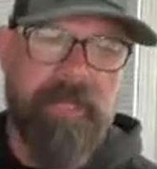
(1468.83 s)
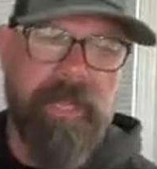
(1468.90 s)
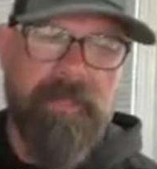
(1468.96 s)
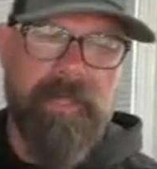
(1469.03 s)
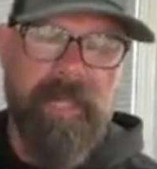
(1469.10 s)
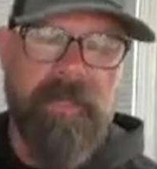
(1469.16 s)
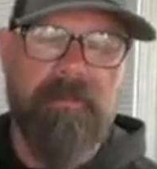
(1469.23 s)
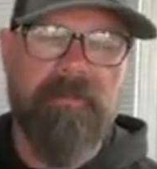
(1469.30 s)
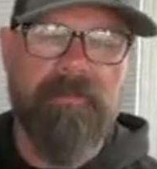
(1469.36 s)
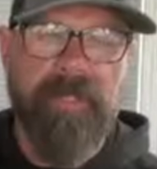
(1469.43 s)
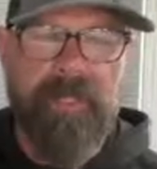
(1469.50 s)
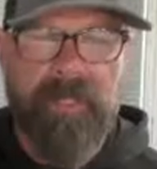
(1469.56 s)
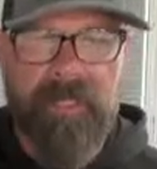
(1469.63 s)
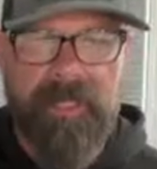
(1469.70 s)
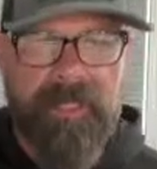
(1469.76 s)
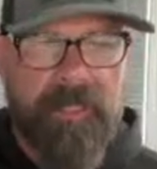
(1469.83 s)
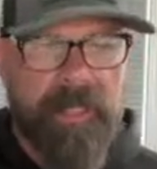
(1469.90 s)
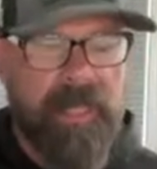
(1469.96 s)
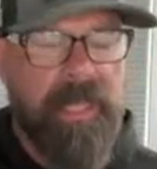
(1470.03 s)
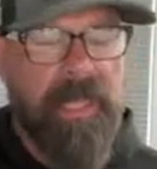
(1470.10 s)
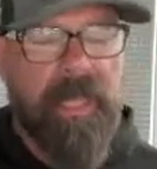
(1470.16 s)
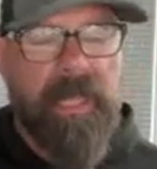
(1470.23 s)
And that really
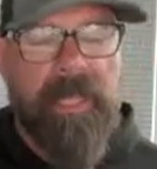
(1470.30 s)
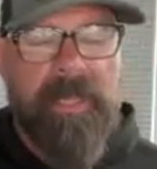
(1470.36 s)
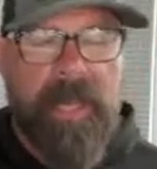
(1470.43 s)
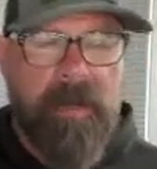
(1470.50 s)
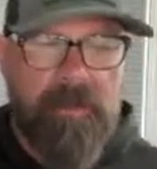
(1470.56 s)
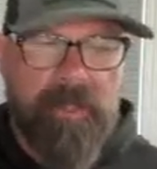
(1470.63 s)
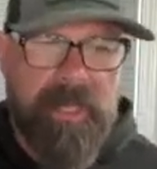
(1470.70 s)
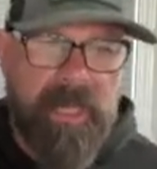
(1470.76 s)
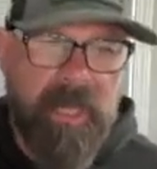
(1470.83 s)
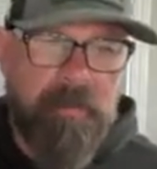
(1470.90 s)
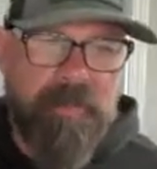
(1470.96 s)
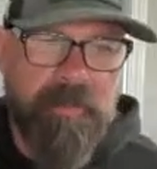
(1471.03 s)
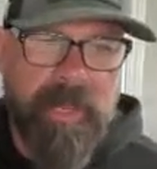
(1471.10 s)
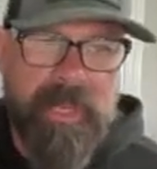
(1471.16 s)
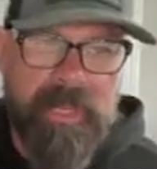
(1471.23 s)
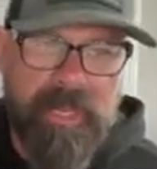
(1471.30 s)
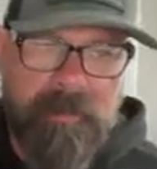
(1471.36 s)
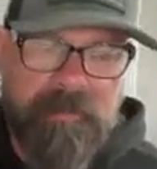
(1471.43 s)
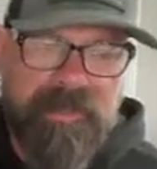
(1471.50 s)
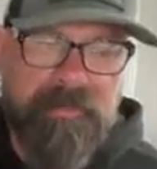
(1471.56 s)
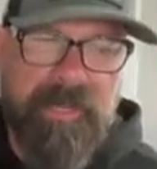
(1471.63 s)
not only helps my hips,